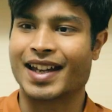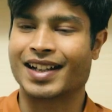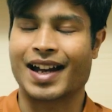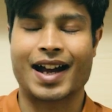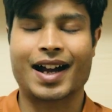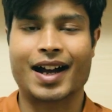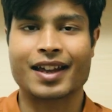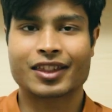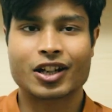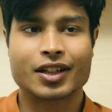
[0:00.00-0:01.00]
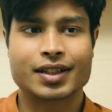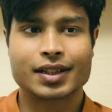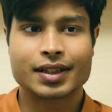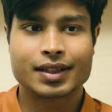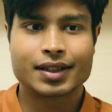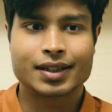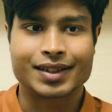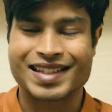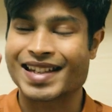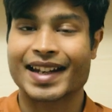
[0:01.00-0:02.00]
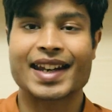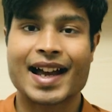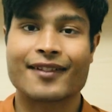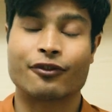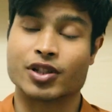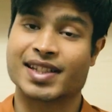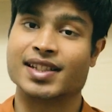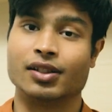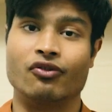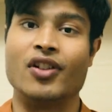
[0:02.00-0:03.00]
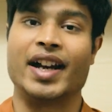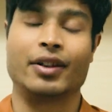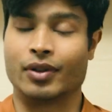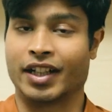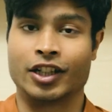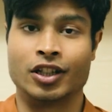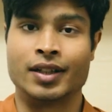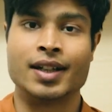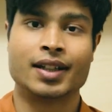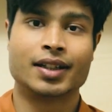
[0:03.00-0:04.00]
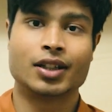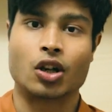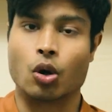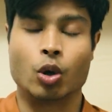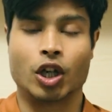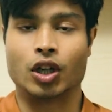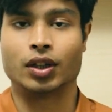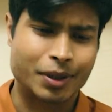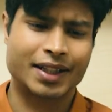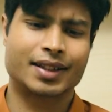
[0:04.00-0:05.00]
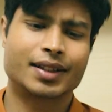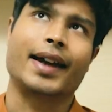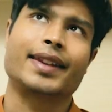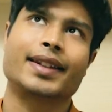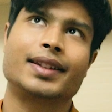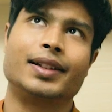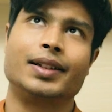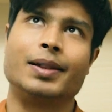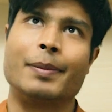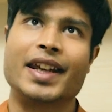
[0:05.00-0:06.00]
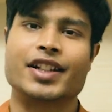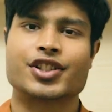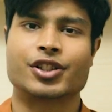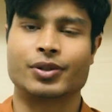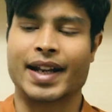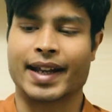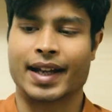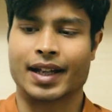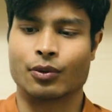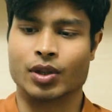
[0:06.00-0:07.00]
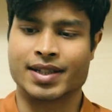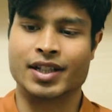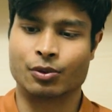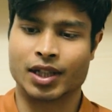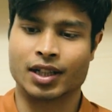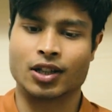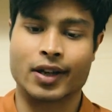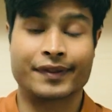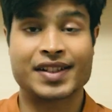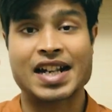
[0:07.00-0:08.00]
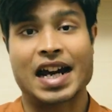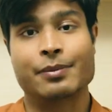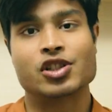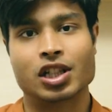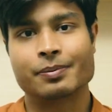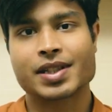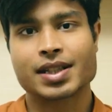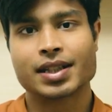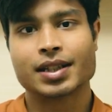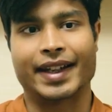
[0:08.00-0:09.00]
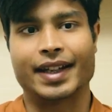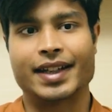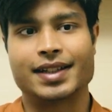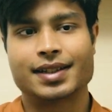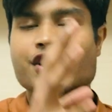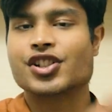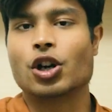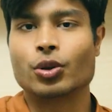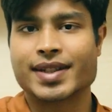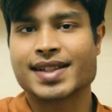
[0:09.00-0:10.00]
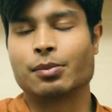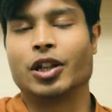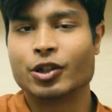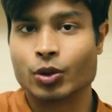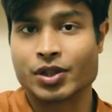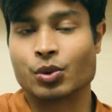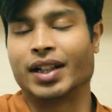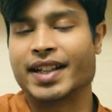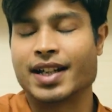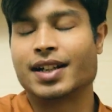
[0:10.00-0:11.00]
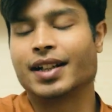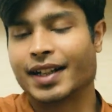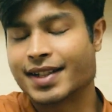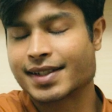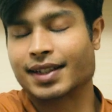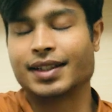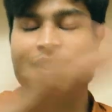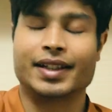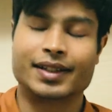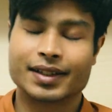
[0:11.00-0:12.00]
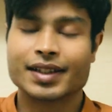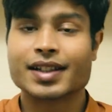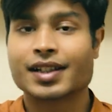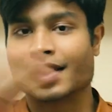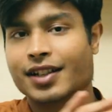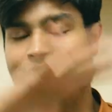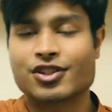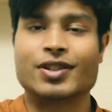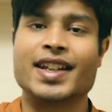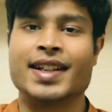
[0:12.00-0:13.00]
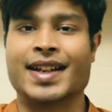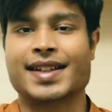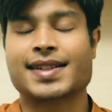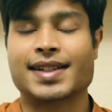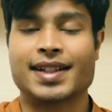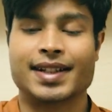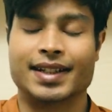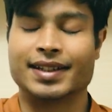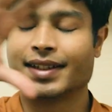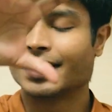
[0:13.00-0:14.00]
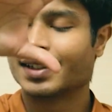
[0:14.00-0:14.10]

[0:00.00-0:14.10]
and I thought the second half was still very, very good overall. But I think the main issue that I had was there were a lot of time jumps. Like it showed someone who was really young, and then suddenly it cuts to the next scene, and